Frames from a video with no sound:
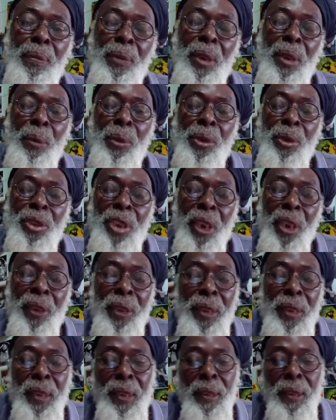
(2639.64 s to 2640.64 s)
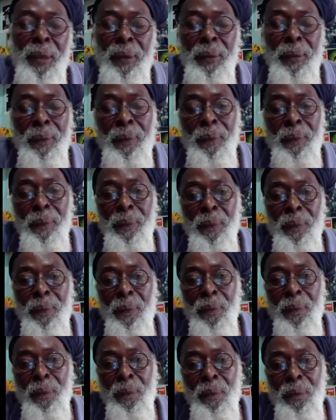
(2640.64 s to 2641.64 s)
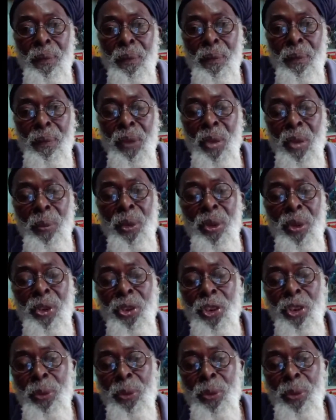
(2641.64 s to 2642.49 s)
What about charity? You bond the